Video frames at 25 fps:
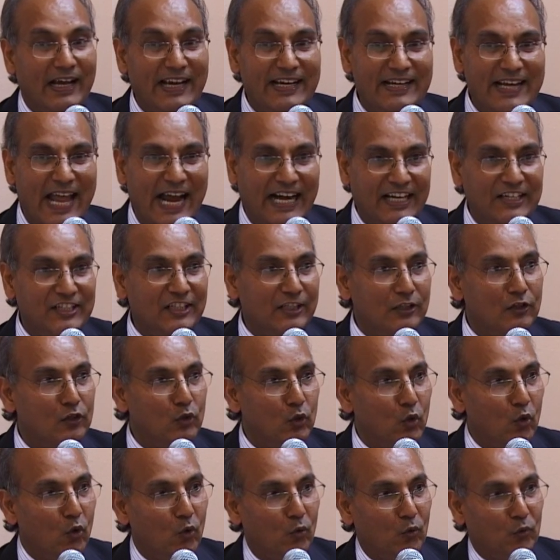enacted
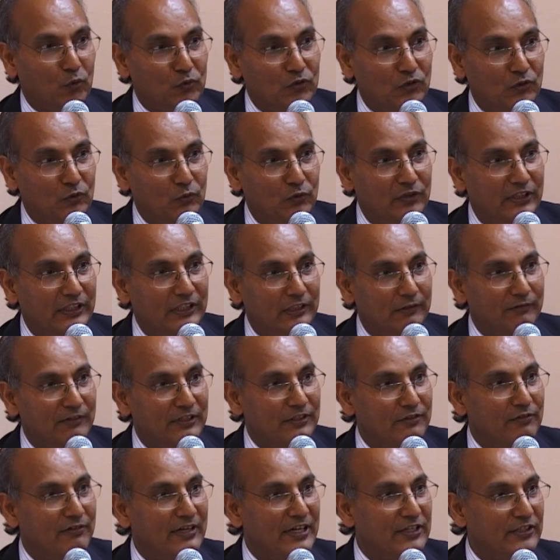laws to deal
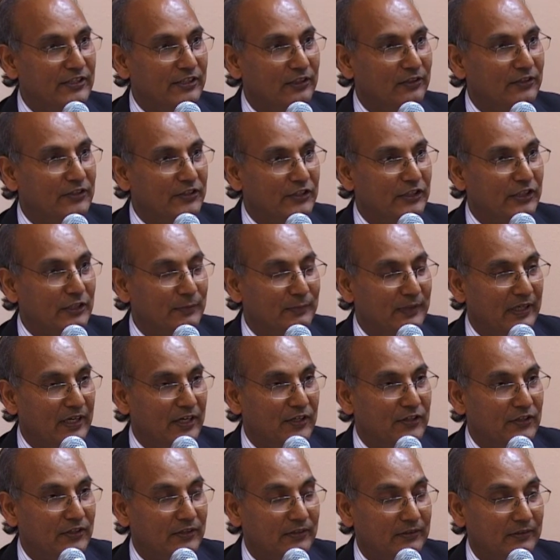with racial
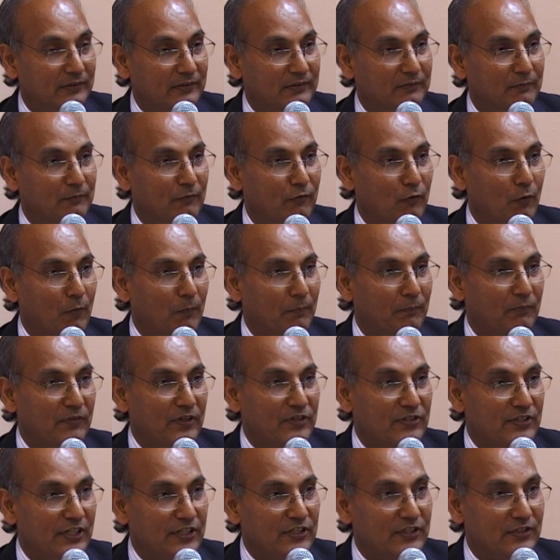discrimination from
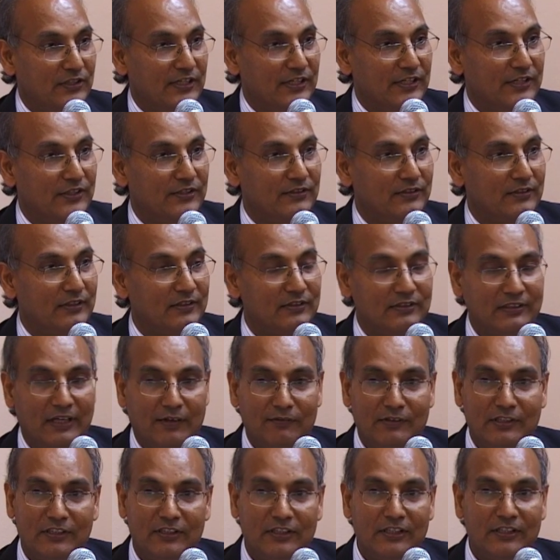the 60s,
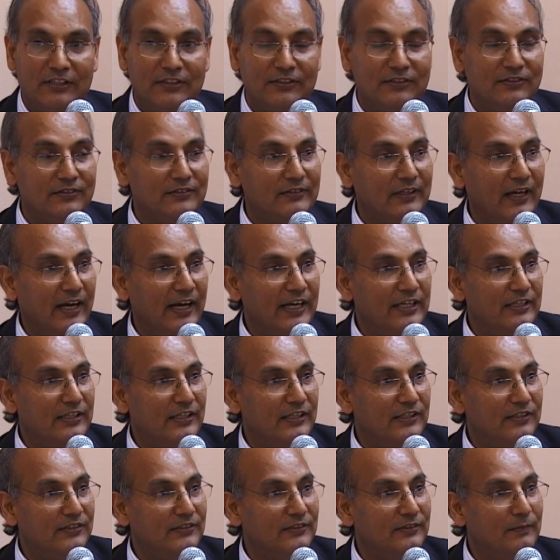70s,
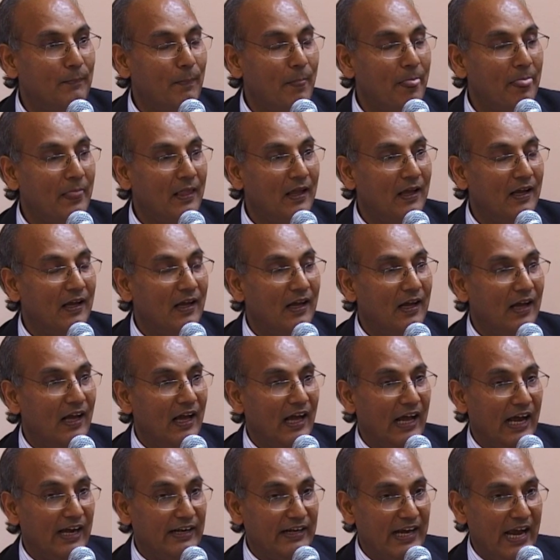80s.
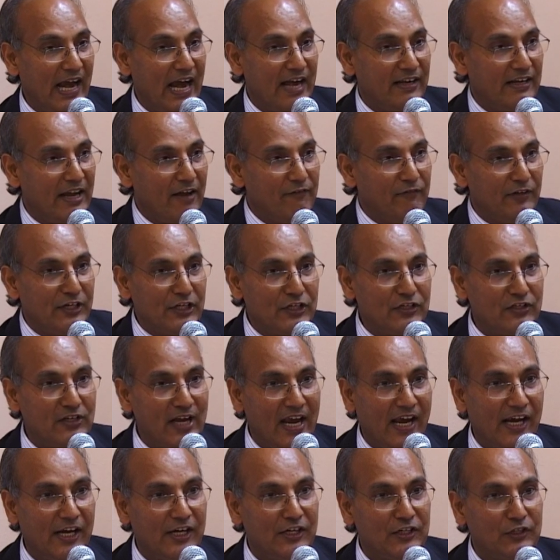And at every
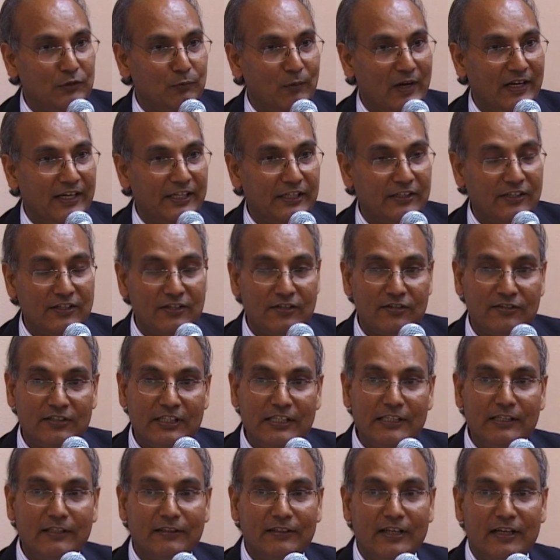stage, when it is
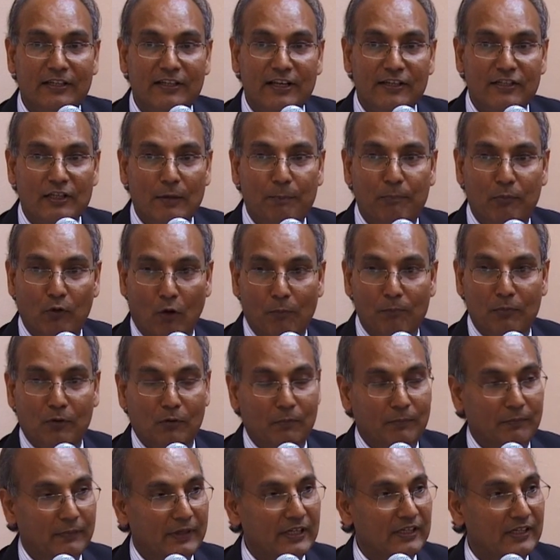seen that there is a
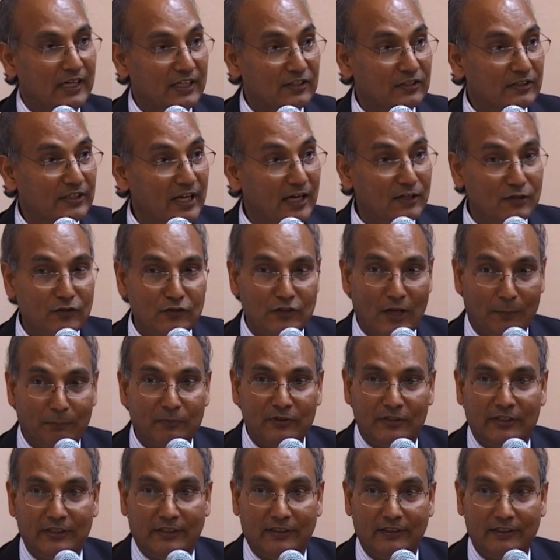problem, it has done
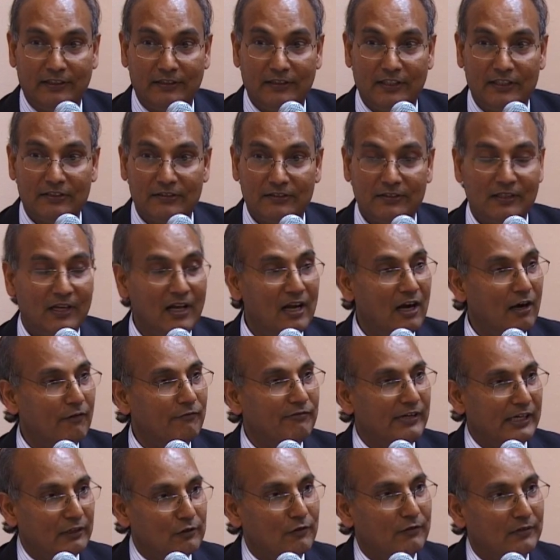something, it has
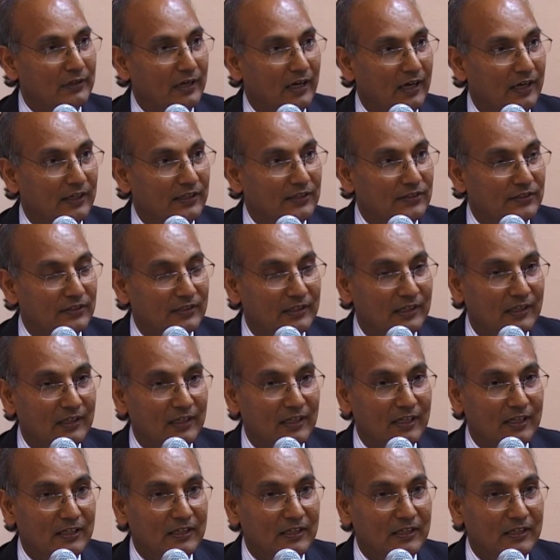recognized